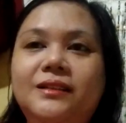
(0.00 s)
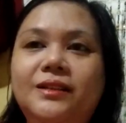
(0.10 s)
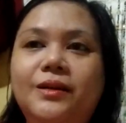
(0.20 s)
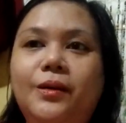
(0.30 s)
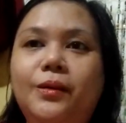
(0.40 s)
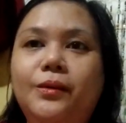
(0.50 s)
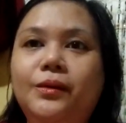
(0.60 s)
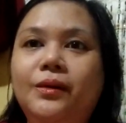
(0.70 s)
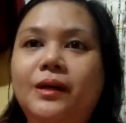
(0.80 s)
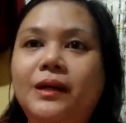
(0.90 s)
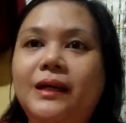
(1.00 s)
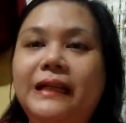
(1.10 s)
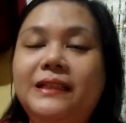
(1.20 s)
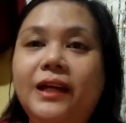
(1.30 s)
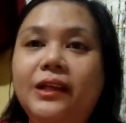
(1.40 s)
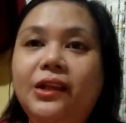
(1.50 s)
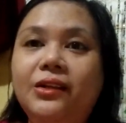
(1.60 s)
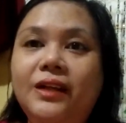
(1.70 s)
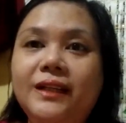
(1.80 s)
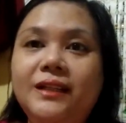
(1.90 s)
So it's night
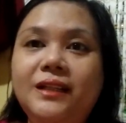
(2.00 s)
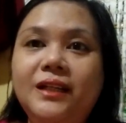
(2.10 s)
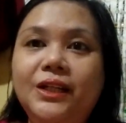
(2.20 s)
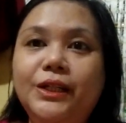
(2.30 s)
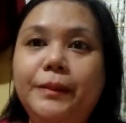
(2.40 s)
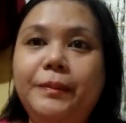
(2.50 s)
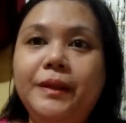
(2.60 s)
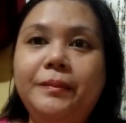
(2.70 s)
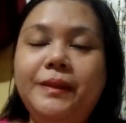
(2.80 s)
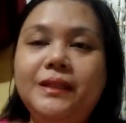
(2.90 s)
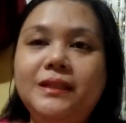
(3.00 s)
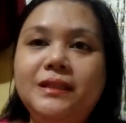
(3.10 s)
already here in the Philippines.